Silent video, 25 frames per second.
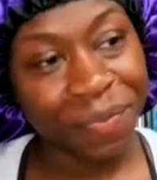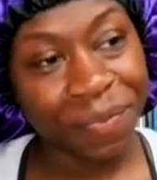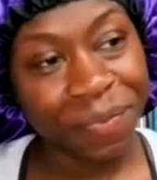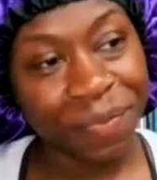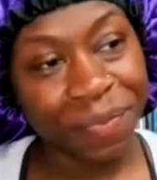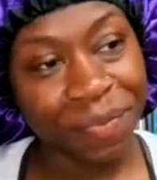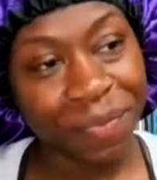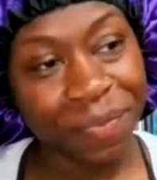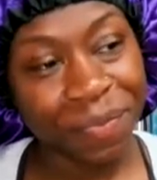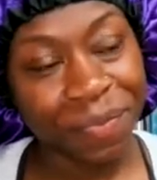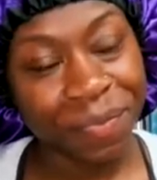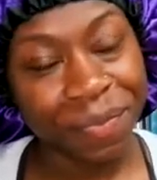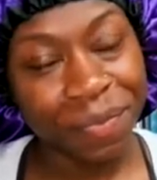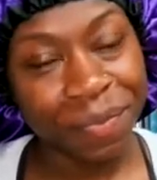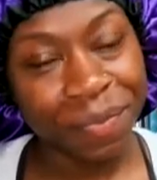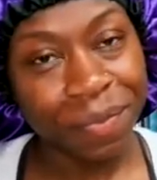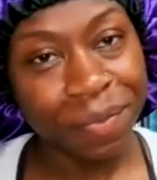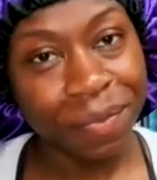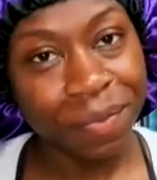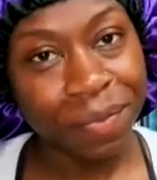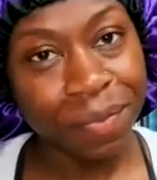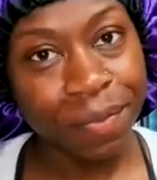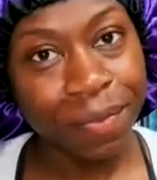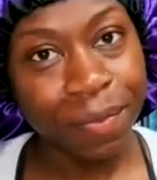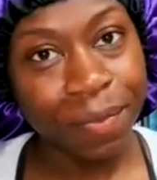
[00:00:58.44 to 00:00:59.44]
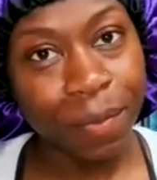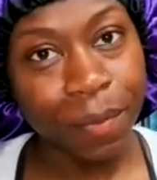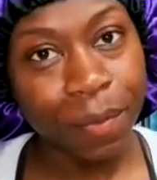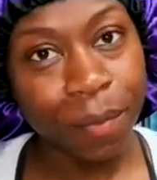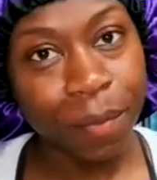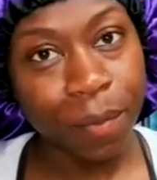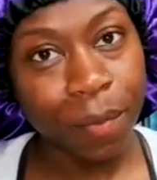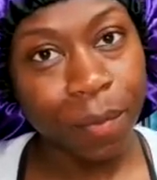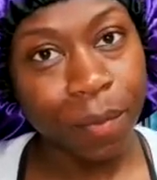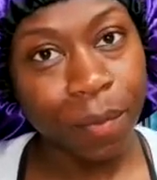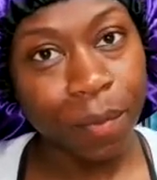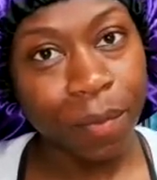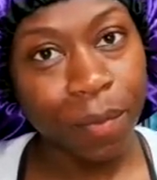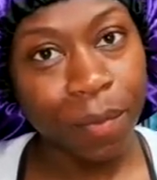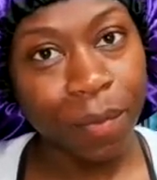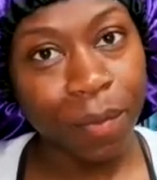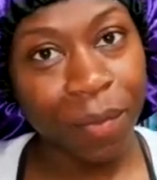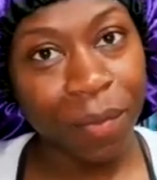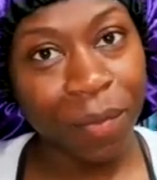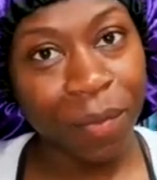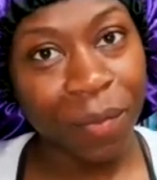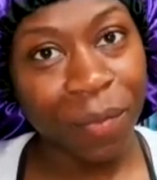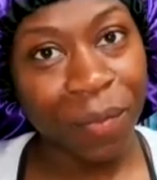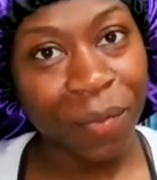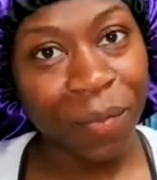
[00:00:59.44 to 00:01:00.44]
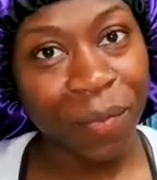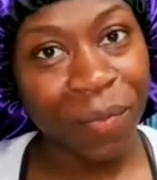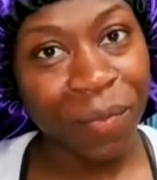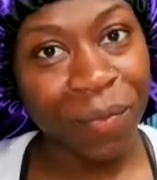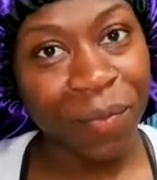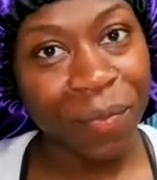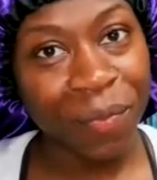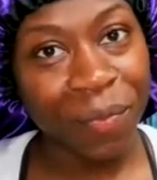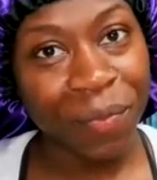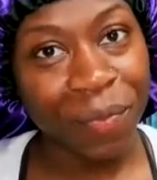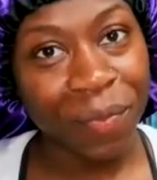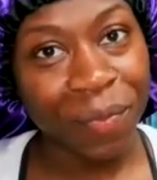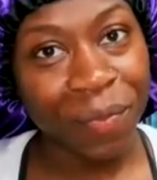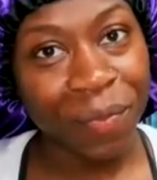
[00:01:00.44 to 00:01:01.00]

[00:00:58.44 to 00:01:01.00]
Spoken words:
The person shown says nothing.